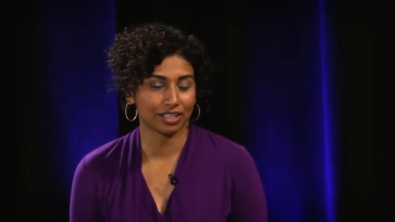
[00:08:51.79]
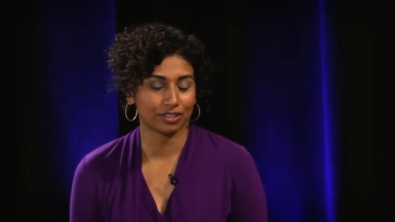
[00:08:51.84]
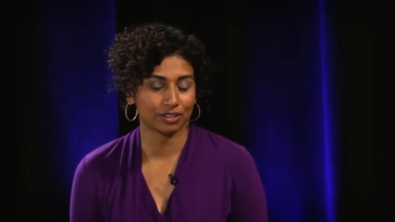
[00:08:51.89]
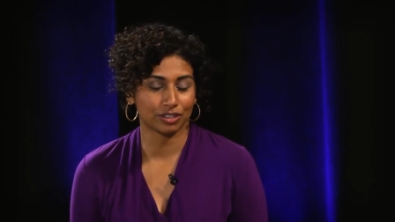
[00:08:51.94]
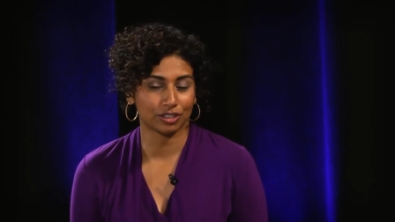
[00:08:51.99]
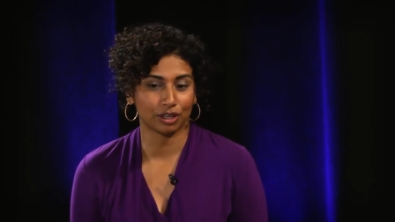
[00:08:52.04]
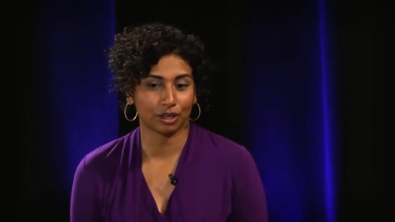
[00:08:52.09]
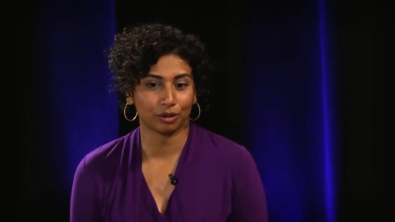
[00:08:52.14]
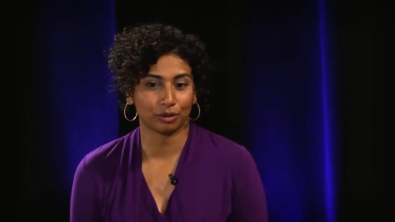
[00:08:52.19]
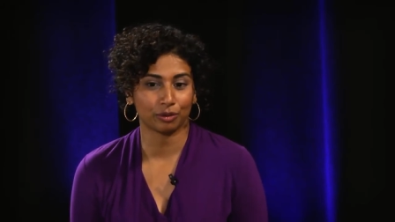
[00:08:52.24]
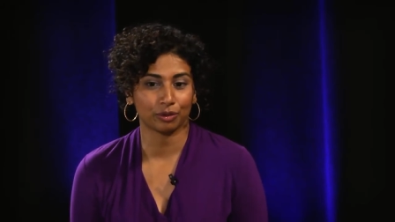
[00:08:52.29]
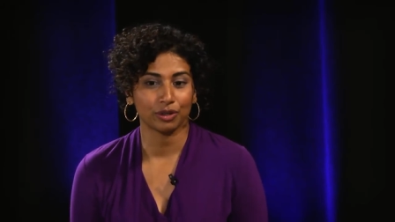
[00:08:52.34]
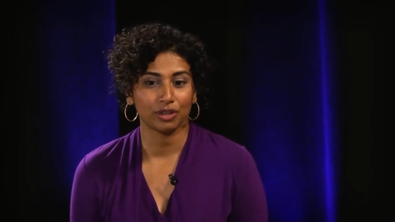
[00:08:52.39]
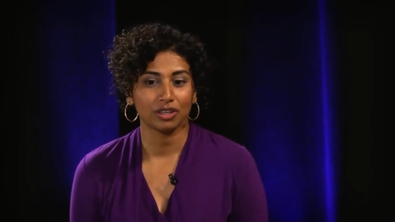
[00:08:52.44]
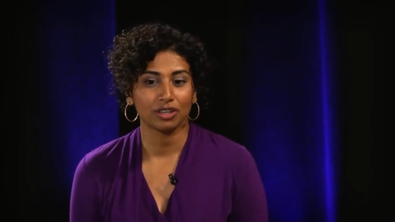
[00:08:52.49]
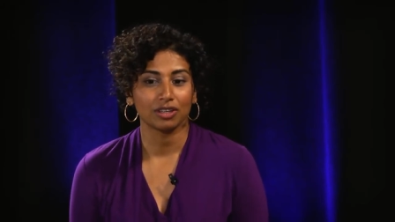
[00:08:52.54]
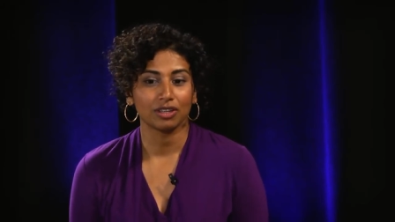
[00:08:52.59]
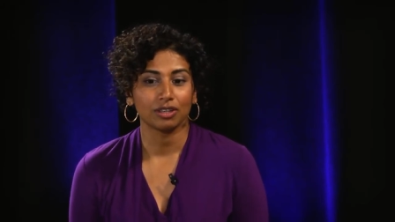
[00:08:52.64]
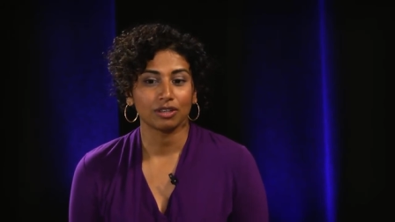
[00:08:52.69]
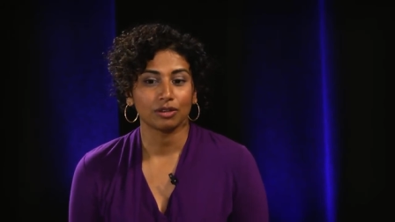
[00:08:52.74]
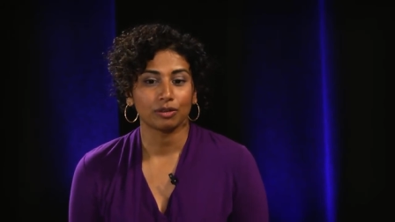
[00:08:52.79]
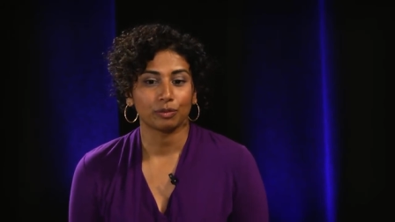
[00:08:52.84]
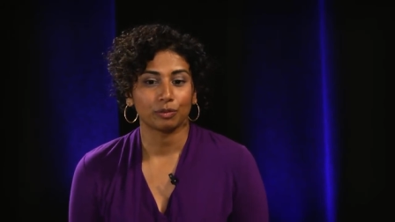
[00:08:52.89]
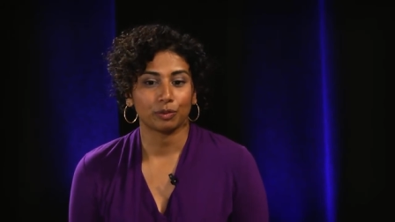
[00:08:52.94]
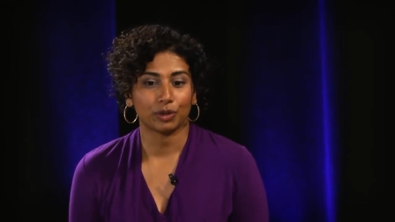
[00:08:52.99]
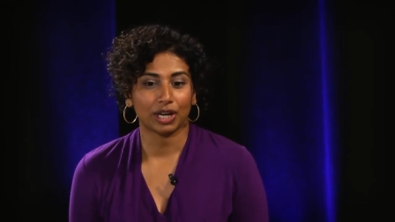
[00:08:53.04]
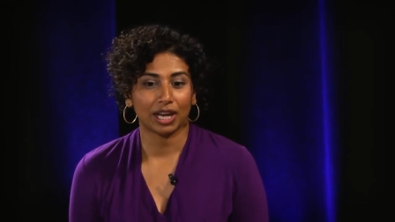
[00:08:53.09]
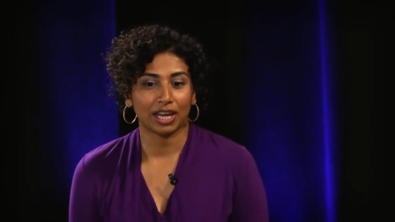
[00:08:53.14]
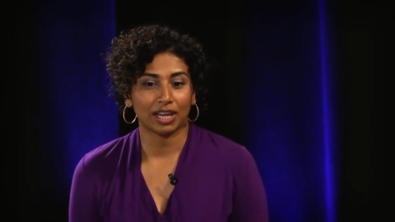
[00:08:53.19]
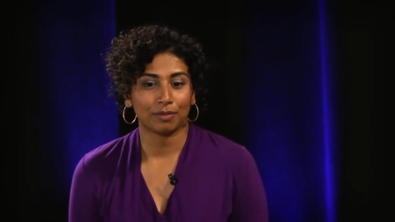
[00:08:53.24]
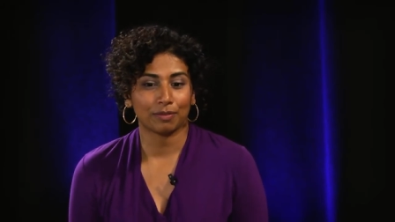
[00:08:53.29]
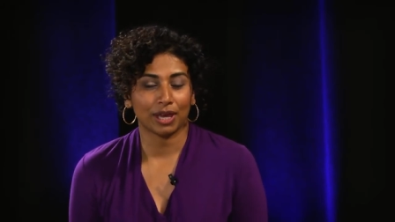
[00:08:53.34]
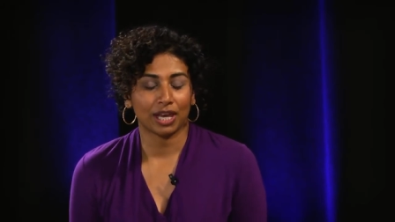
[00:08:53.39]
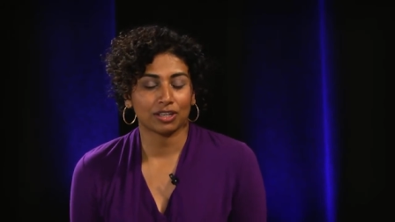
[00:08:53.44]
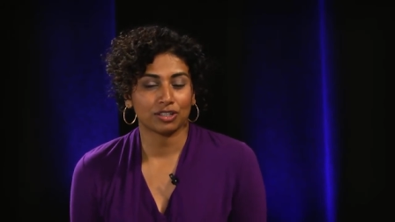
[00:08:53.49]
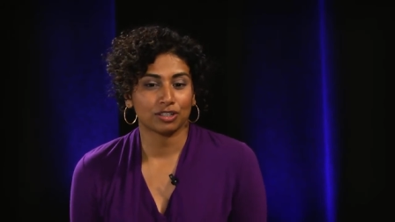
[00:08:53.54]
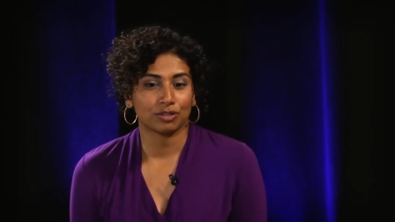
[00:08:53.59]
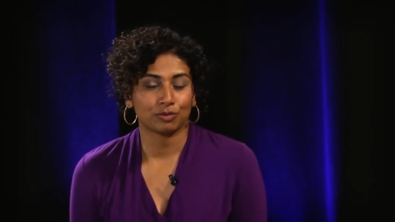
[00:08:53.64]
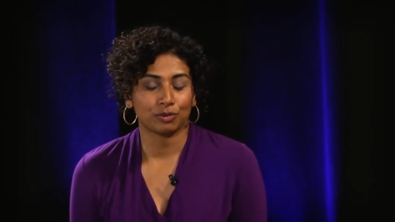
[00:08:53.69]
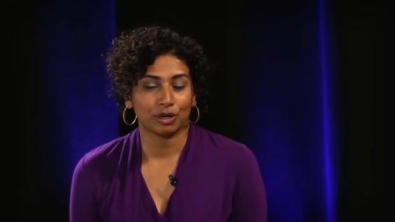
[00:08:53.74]
And so when I
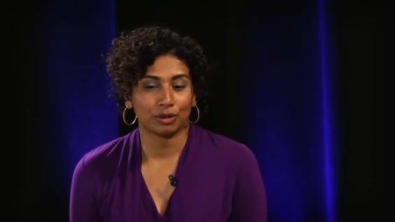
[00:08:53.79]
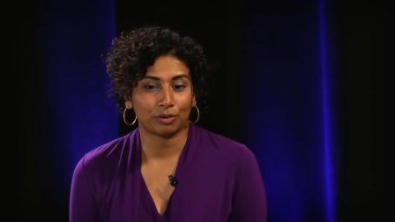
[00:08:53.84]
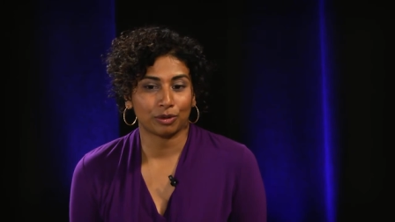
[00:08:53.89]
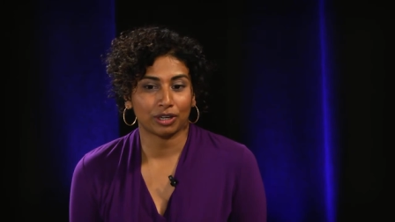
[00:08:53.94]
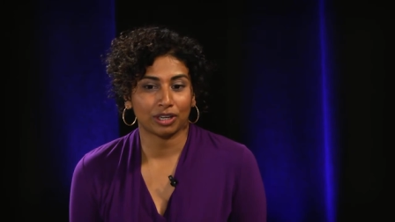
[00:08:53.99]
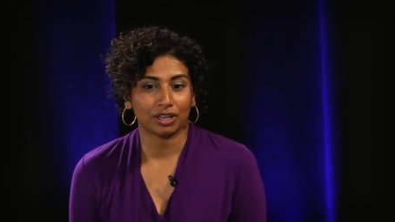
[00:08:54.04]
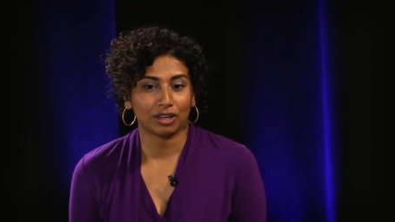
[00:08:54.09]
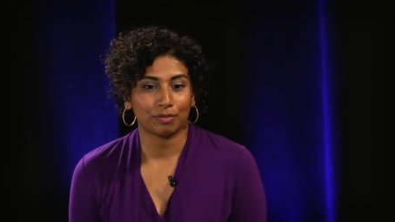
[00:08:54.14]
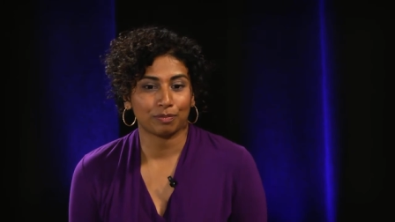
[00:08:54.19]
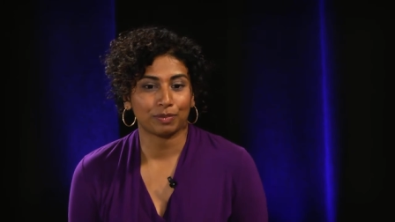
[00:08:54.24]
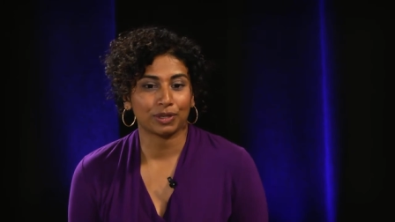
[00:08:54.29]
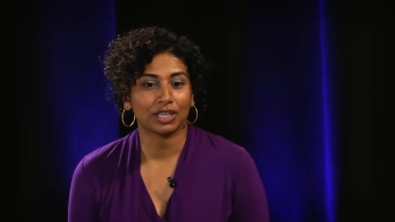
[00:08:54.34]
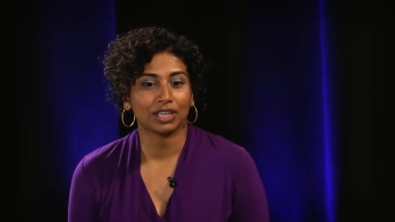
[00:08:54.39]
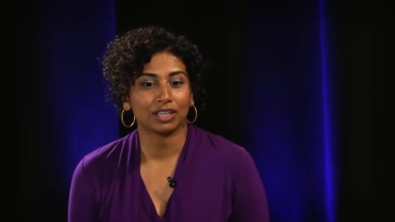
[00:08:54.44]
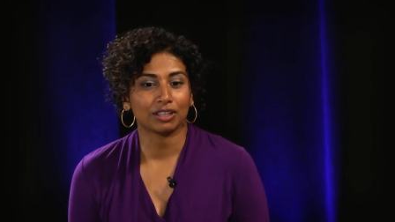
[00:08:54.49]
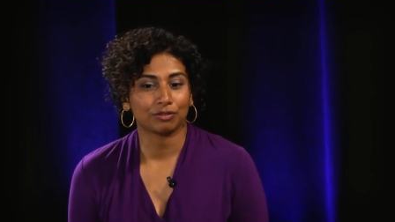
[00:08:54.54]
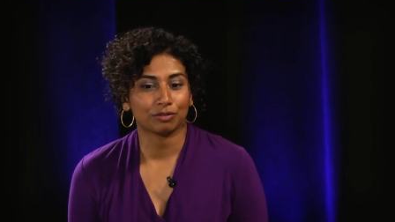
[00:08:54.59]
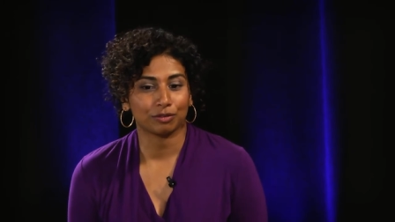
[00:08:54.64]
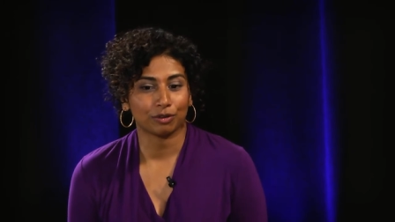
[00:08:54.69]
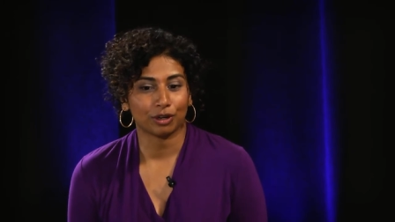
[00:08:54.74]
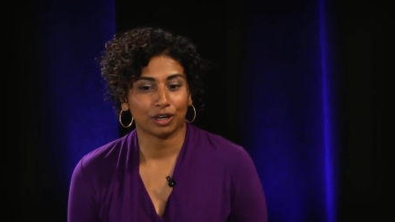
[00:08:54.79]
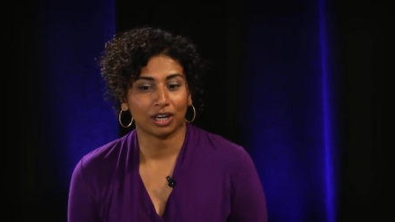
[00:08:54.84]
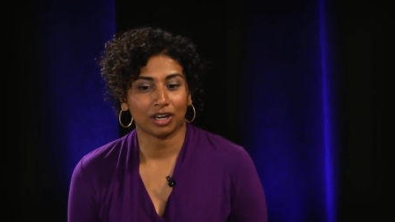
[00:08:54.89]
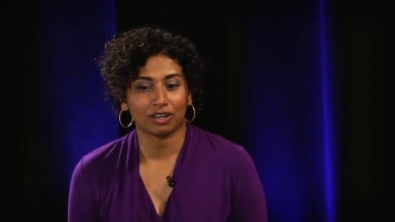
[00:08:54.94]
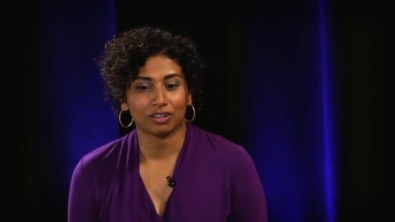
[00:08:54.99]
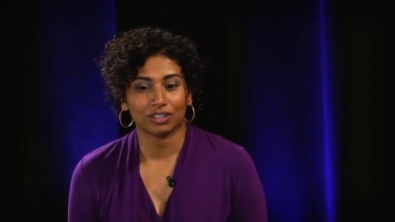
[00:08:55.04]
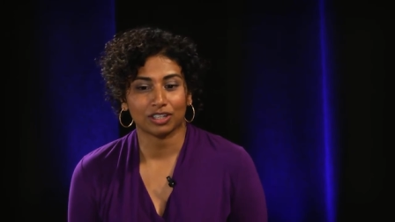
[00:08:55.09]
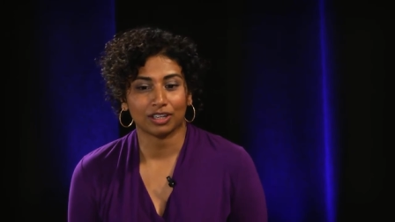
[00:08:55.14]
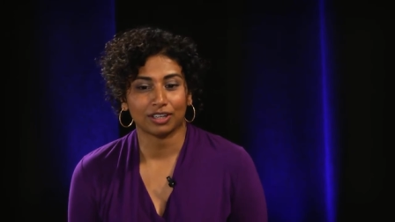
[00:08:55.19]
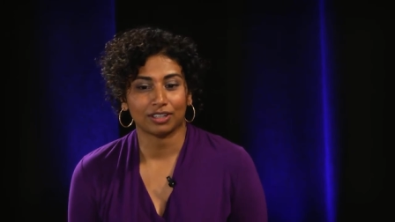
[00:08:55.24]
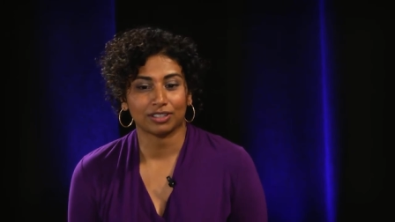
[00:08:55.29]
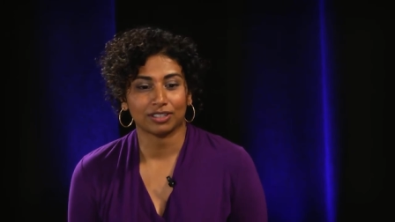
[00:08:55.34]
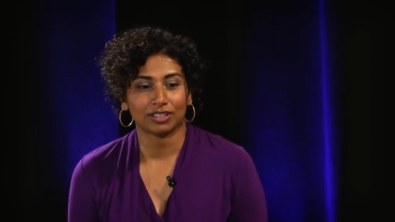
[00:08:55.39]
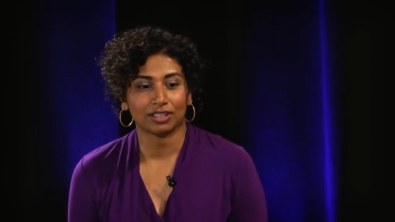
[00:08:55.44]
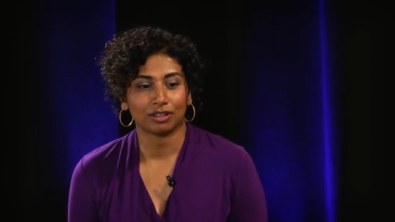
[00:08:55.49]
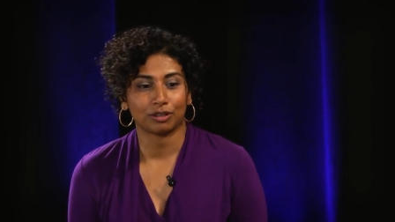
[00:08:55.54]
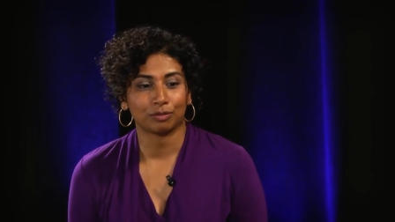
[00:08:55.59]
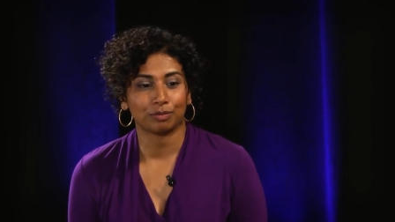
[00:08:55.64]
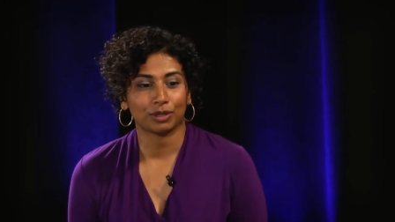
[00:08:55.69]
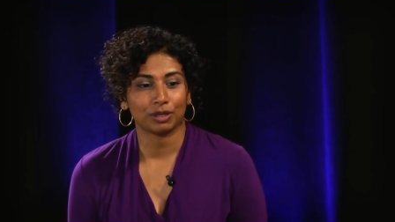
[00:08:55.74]
imagine where we're going to be in 4 years is
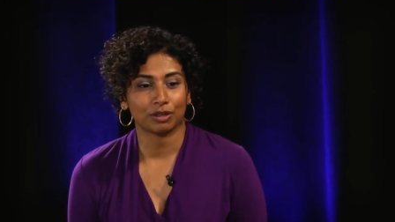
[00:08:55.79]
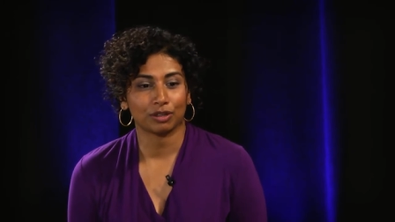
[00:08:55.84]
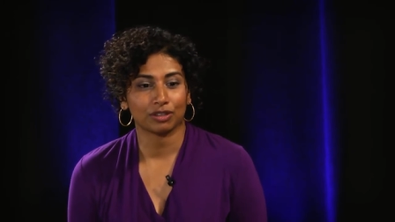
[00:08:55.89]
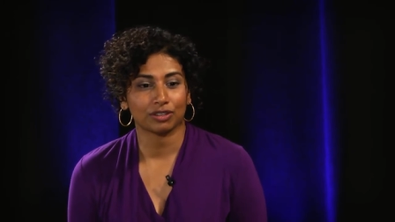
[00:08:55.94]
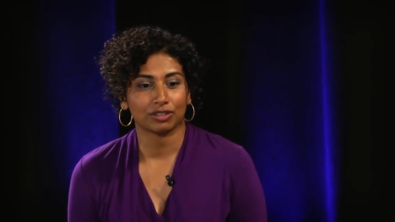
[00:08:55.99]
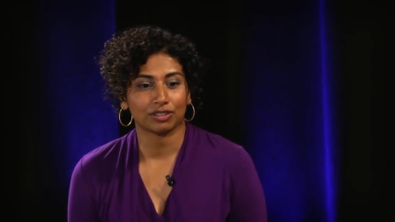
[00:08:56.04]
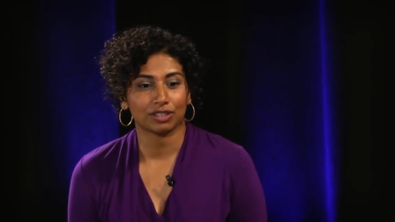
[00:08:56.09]
it'll be